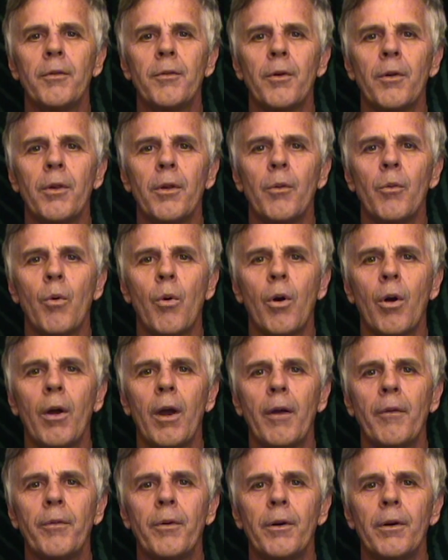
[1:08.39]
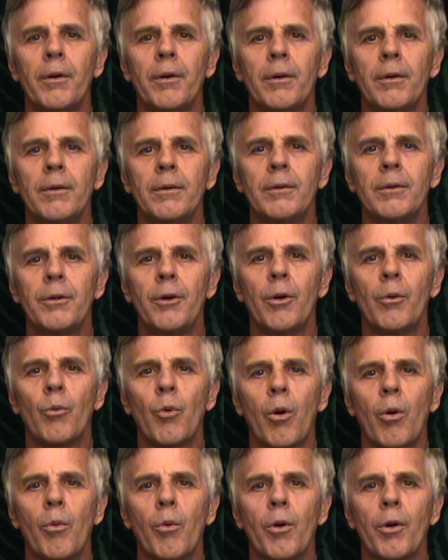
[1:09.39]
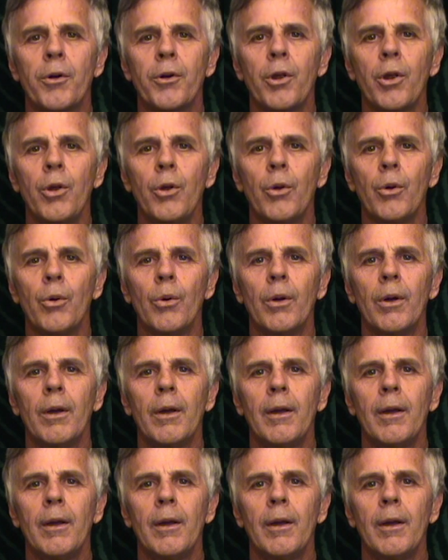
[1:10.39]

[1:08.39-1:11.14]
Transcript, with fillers: for the war effort during World War II.